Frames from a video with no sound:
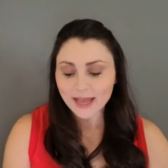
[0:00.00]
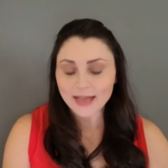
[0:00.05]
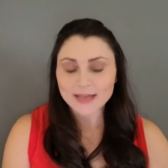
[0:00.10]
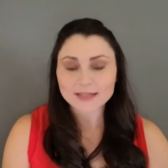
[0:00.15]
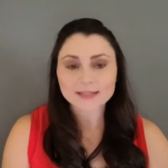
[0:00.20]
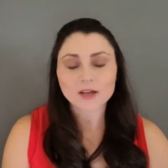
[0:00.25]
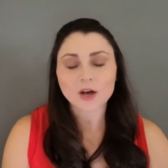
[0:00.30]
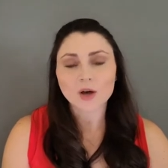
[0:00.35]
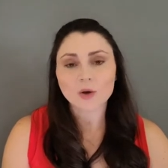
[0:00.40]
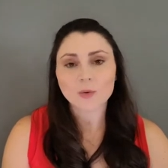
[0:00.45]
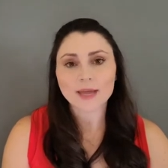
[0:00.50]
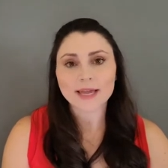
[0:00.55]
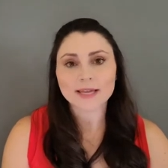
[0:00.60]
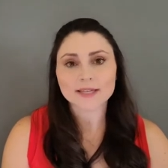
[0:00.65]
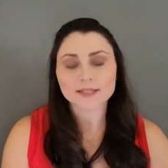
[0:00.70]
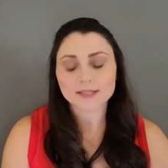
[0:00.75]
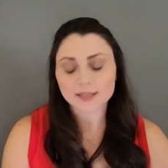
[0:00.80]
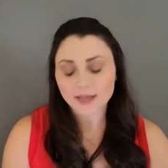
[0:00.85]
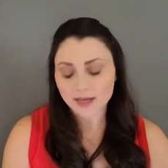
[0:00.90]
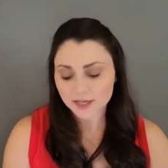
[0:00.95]
As
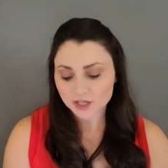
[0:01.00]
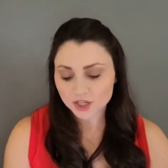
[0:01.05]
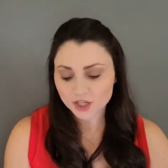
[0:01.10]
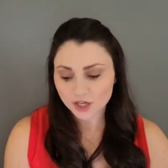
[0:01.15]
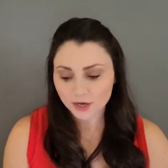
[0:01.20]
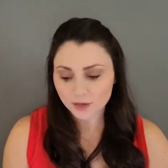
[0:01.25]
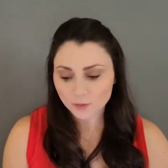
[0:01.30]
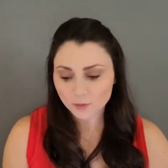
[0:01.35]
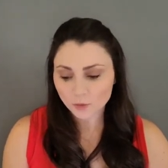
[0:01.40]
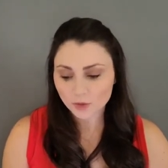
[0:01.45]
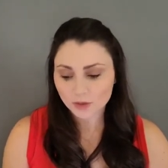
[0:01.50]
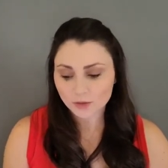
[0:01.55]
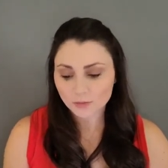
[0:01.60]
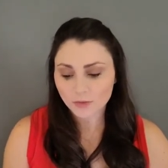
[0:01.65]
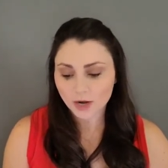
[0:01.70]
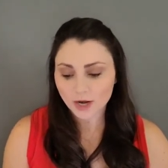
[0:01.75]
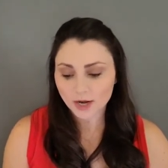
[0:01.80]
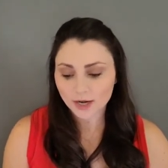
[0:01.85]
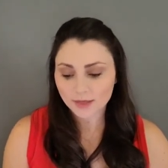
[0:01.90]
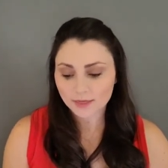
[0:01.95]
always, Sharon will
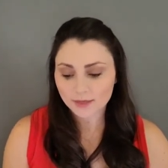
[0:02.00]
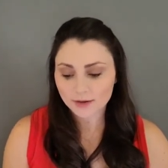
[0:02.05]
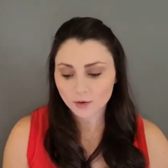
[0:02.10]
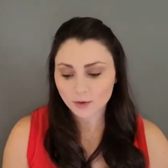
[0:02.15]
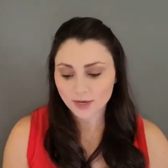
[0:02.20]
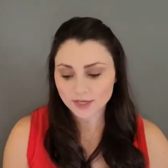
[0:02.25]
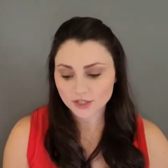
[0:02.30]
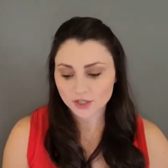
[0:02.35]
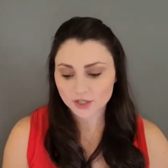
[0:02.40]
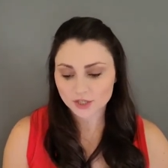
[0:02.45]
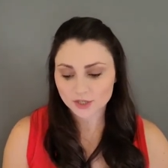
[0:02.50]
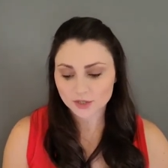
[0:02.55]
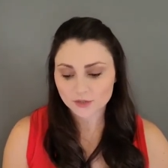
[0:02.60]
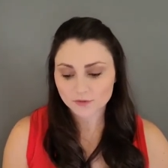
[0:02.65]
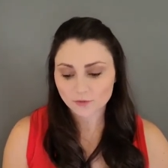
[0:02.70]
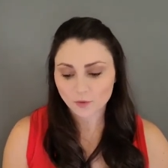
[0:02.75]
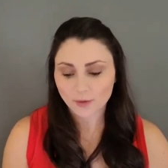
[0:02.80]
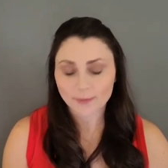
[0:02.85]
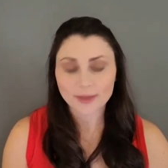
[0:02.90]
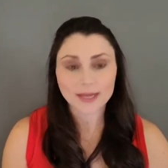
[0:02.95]
mark the
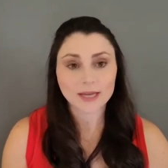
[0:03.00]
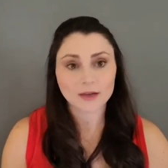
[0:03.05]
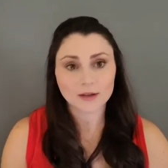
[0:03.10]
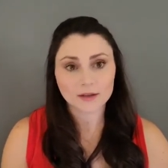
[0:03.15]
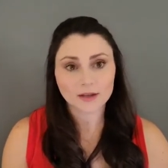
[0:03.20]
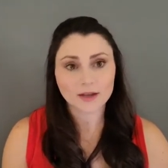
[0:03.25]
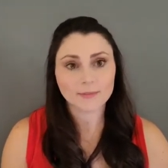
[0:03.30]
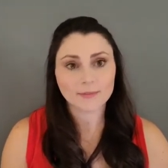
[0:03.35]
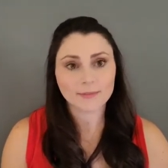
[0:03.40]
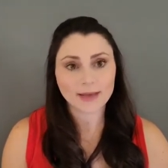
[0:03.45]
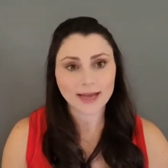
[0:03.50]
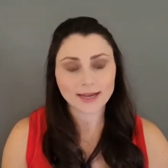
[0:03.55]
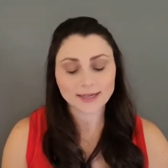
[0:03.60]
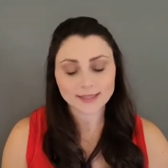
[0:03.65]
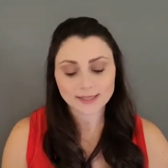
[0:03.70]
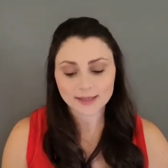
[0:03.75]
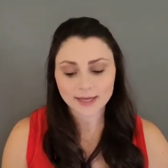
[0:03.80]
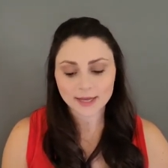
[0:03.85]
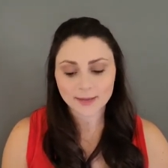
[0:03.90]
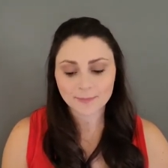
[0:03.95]
questions for me and I'll come back
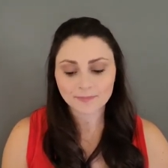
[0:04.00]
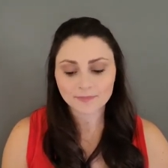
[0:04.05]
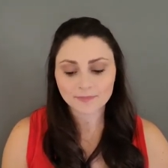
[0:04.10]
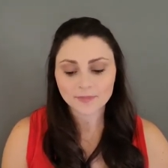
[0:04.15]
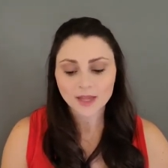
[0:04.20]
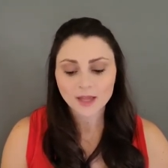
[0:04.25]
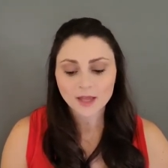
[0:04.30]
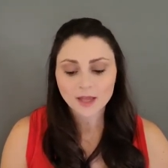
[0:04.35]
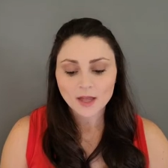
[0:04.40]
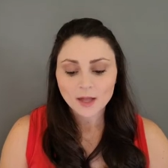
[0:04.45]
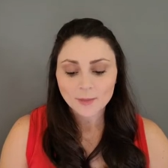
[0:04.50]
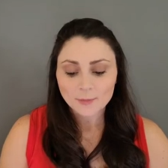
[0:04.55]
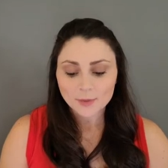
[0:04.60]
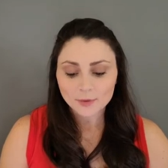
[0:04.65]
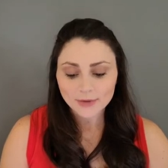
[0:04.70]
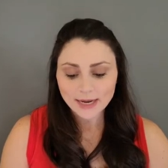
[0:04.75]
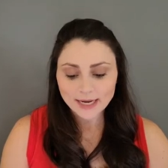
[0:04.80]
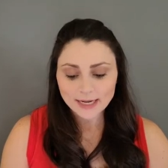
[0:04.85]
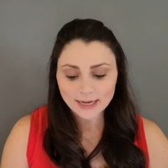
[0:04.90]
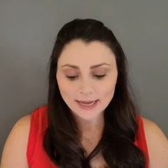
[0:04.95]
to them.
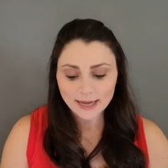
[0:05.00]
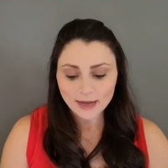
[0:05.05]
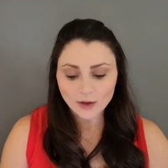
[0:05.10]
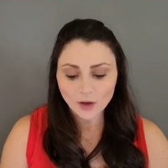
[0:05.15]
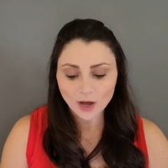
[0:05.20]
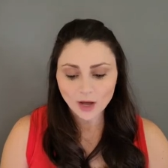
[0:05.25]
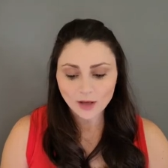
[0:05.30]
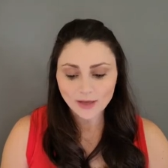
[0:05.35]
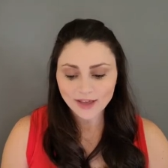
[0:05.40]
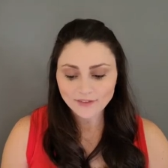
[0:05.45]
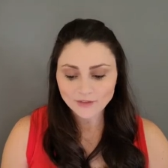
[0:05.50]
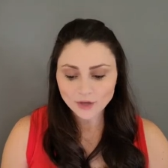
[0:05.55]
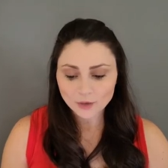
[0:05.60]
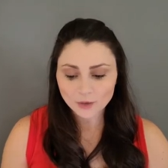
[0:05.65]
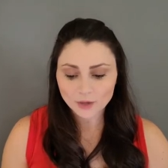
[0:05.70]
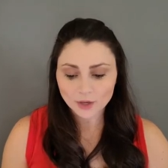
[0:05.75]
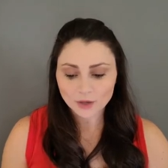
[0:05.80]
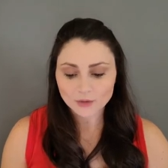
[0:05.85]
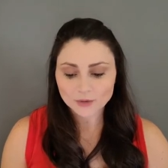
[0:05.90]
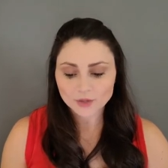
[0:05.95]
But right now, I'll have you
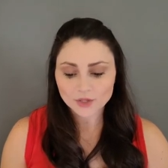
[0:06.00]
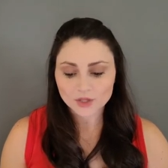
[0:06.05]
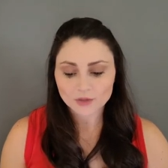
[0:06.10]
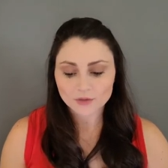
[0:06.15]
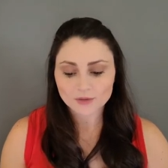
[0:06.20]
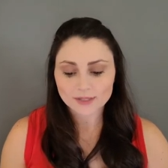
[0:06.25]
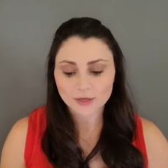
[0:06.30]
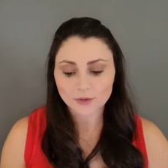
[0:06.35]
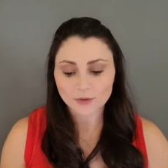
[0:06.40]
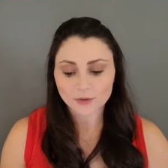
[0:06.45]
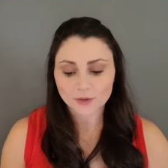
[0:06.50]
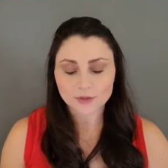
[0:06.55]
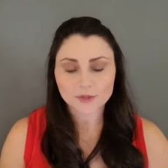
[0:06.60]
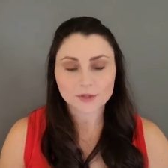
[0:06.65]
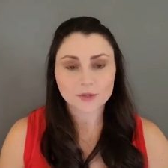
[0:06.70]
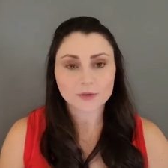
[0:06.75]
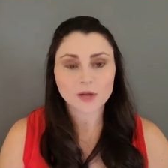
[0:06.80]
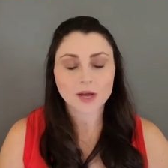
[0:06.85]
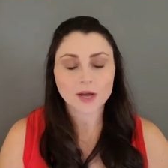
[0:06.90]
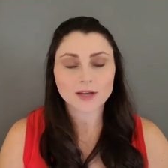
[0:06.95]
go to
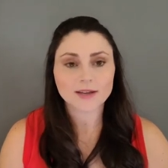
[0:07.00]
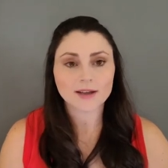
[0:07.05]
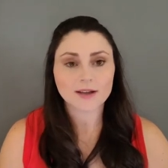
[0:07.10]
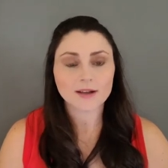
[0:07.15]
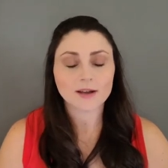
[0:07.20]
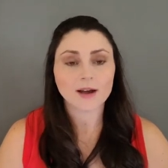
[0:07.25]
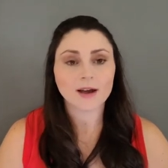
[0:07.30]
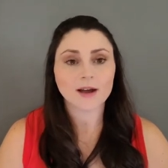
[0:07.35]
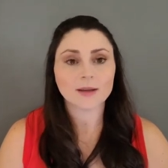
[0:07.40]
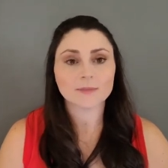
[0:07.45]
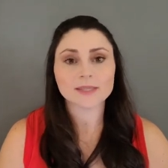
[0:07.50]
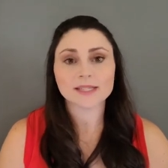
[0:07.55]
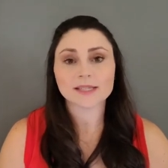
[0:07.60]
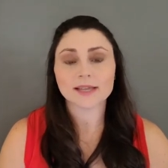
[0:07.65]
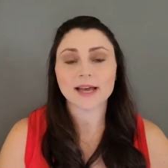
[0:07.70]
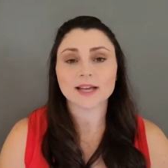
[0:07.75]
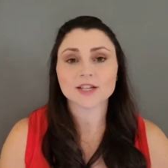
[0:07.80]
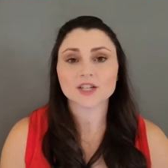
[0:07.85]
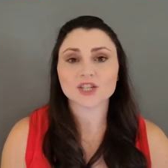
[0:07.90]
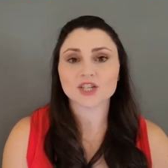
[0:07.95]

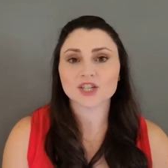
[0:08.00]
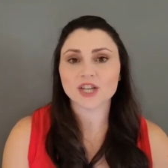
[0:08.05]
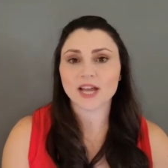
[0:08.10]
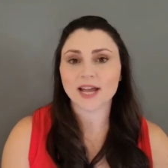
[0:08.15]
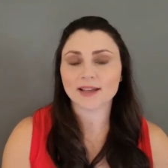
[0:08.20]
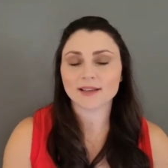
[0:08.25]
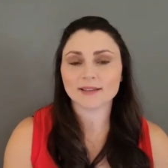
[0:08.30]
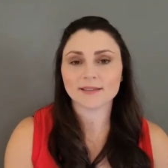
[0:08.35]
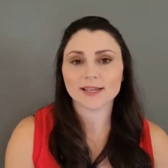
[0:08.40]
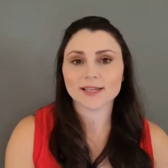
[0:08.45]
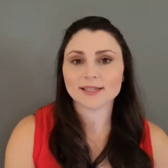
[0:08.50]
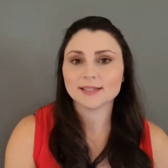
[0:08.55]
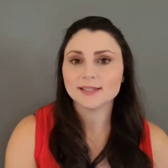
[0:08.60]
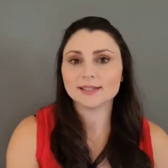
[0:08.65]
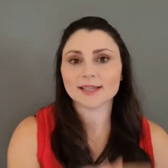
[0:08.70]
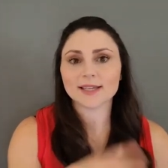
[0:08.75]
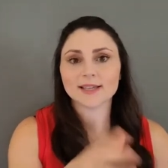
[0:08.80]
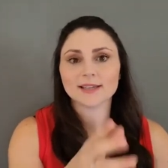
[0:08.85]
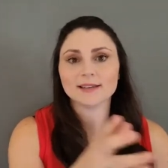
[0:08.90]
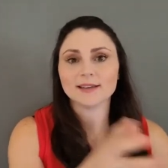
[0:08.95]

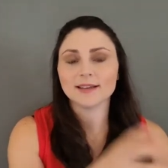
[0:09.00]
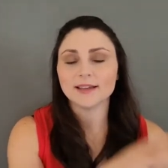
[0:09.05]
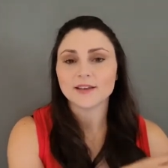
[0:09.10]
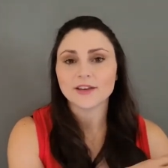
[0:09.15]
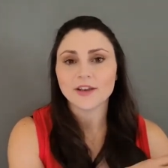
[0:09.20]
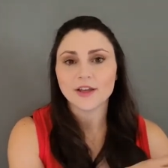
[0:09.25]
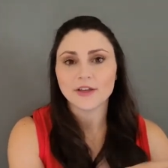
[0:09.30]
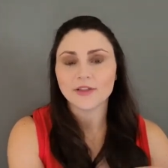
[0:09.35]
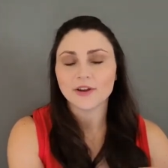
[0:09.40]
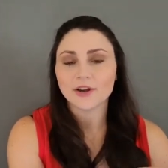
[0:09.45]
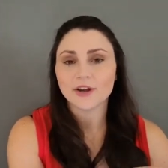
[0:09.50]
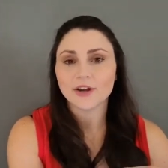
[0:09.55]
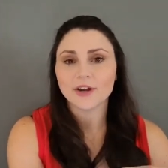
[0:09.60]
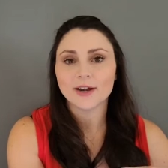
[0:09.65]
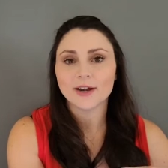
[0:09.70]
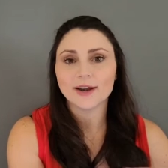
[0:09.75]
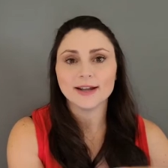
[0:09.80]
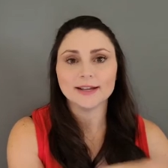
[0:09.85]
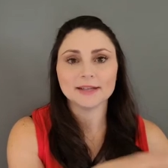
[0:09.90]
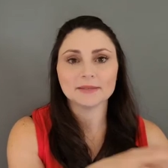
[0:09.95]
delgrossolaw.com/checklist in
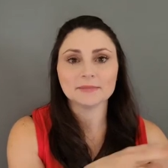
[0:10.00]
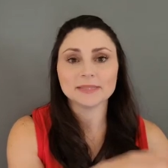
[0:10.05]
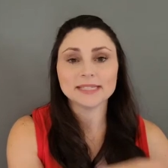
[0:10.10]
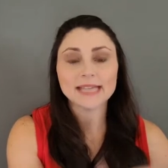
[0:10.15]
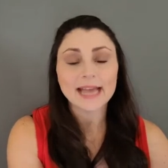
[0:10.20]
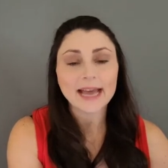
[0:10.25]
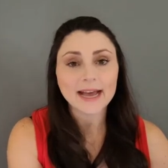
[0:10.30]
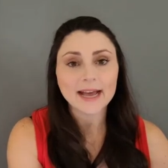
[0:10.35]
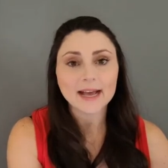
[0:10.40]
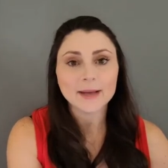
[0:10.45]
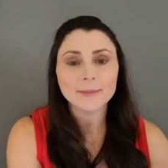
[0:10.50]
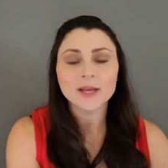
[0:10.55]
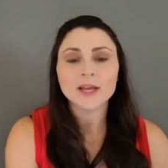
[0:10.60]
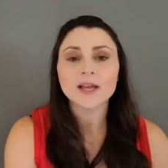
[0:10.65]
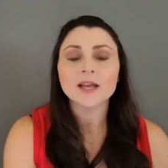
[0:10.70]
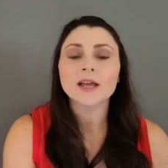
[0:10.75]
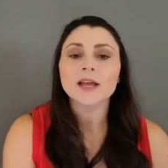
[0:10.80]
another tab.